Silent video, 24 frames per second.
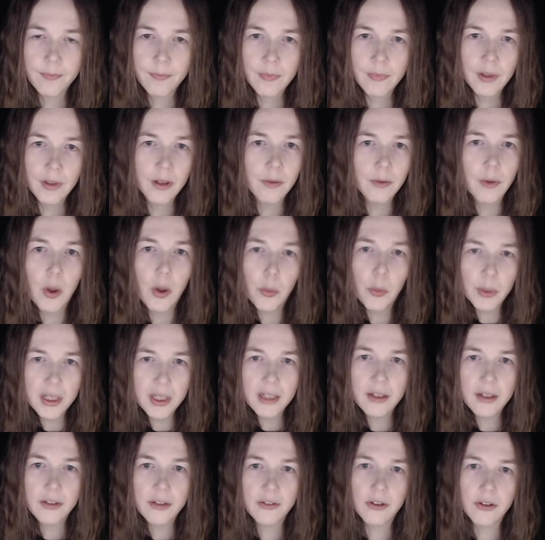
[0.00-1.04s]
while we
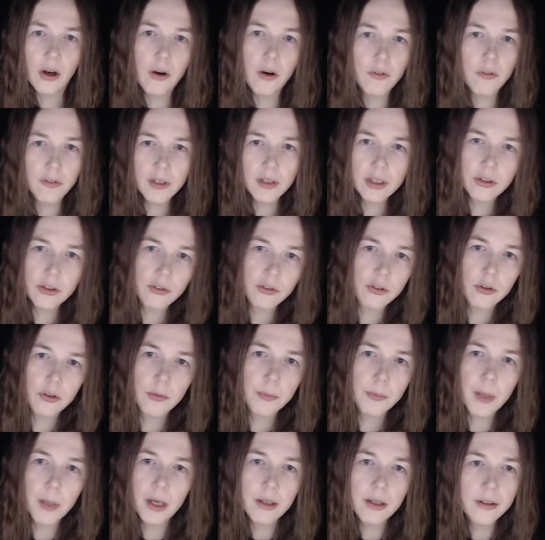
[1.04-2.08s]
as overly concerned
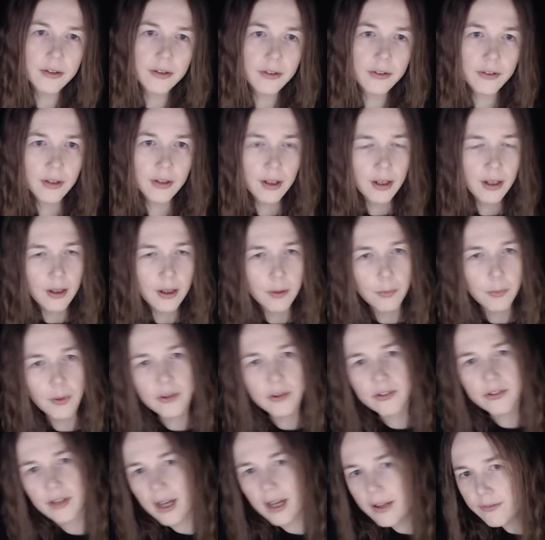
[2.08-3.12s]
parents watch
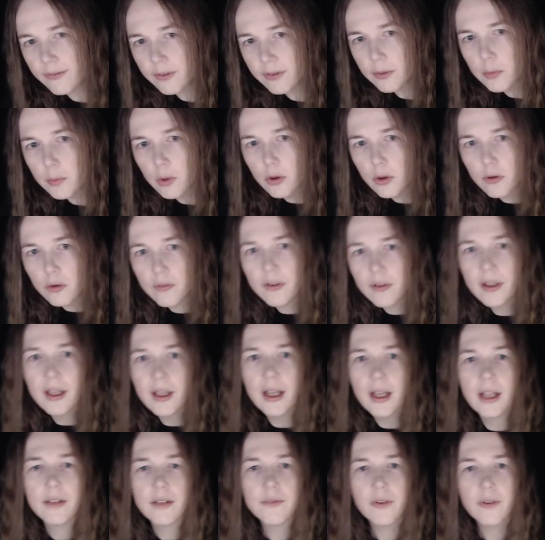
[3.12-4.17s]
their every move
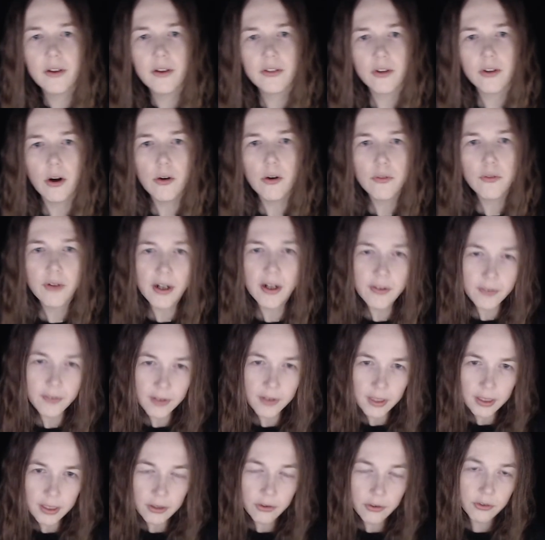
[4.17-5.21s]
and fuss over every
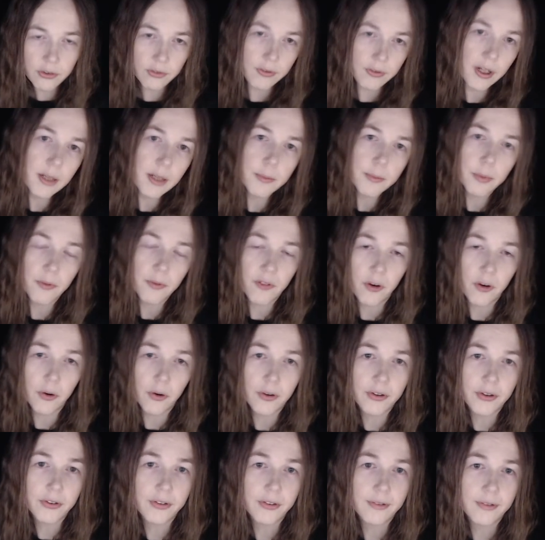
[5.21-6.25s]
little scrape, of
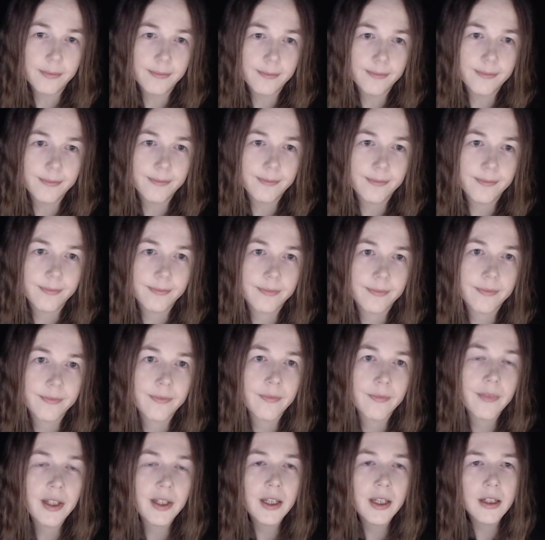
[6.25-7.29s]
course."
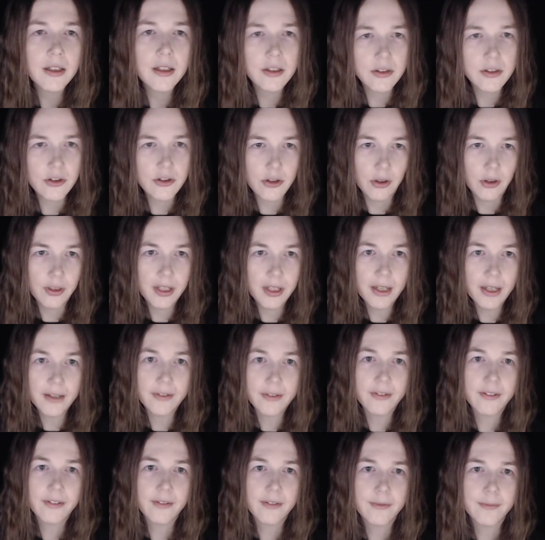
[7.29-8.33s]
John
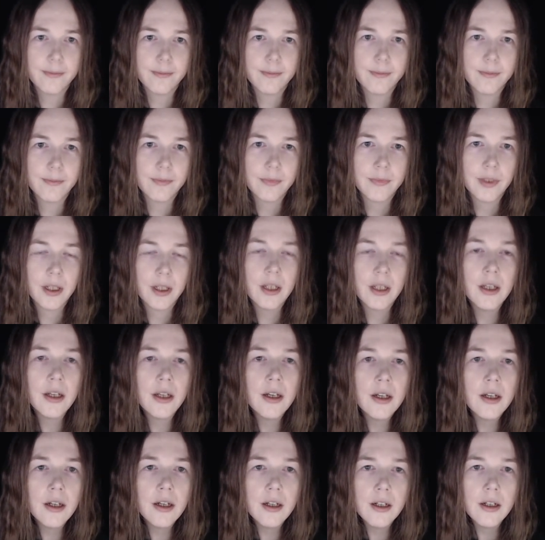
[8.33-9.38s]
laughs.
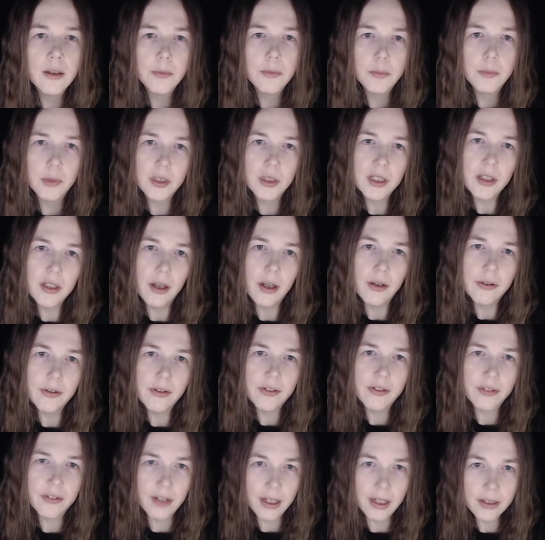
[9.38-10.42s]
Putting down the
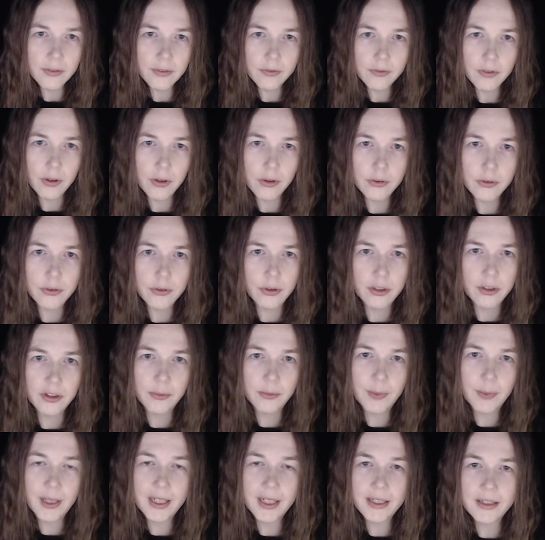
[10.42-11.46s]
slide of toast on his
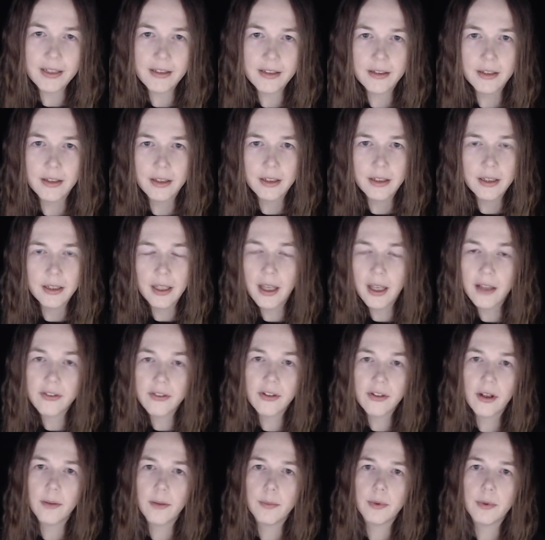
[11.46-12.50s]
plate, he gets
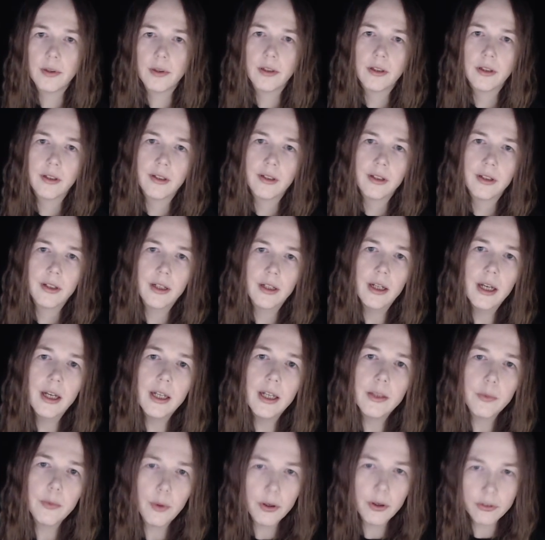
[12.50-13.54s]
up and
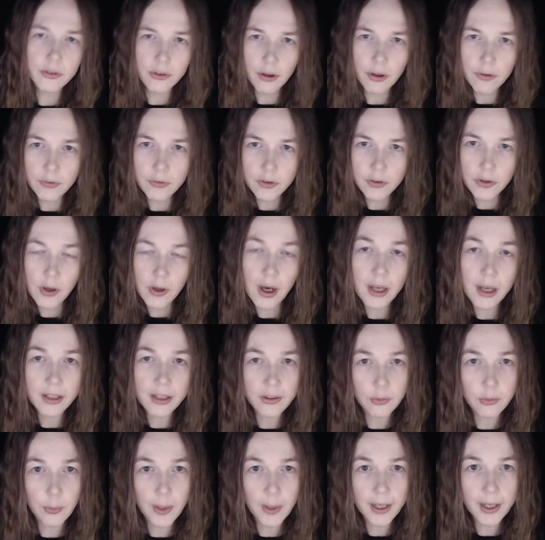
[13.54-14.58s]
walks over to hug
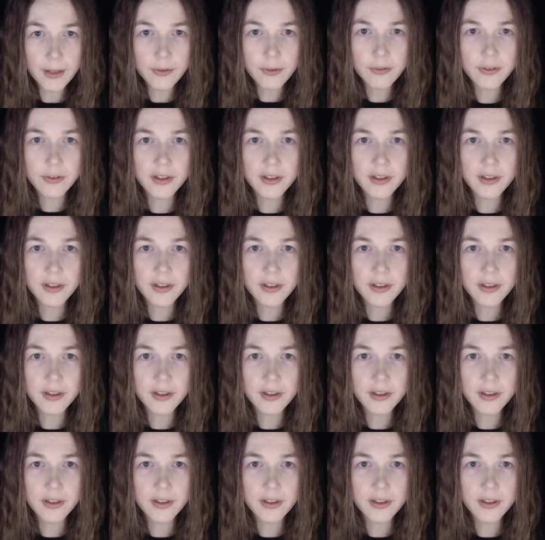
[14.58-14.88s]
his wife.